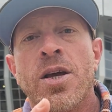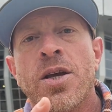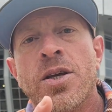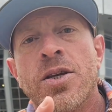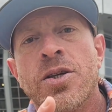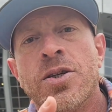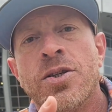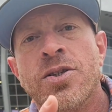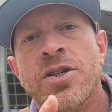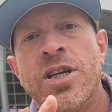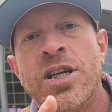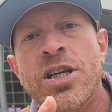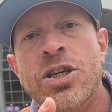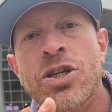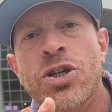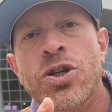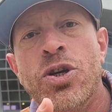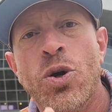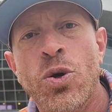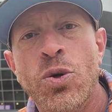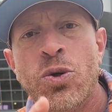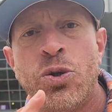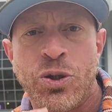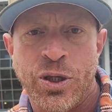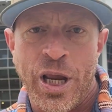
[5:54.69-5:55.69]
See,
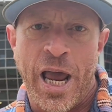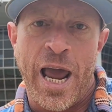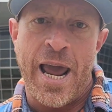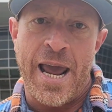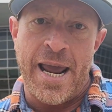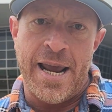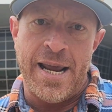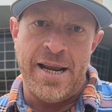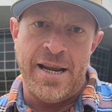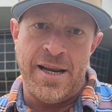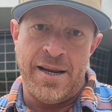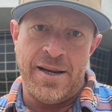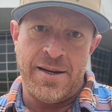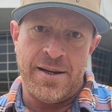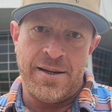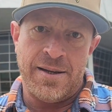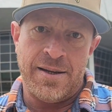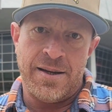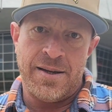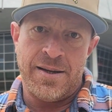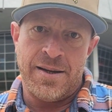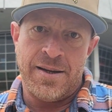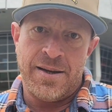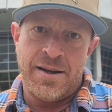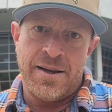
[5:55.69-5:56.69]
you say
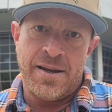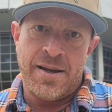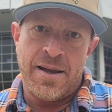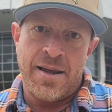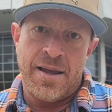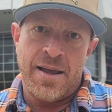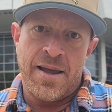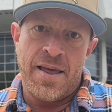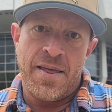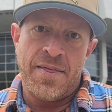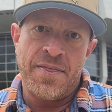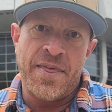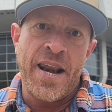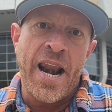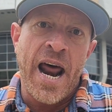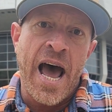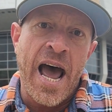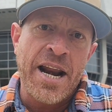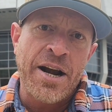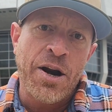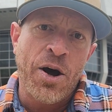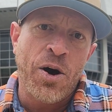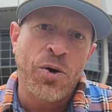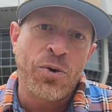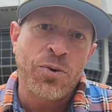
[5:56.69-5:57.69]
that
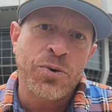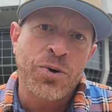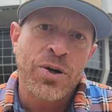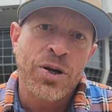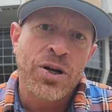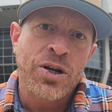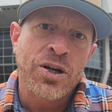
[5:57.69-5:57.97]
I don't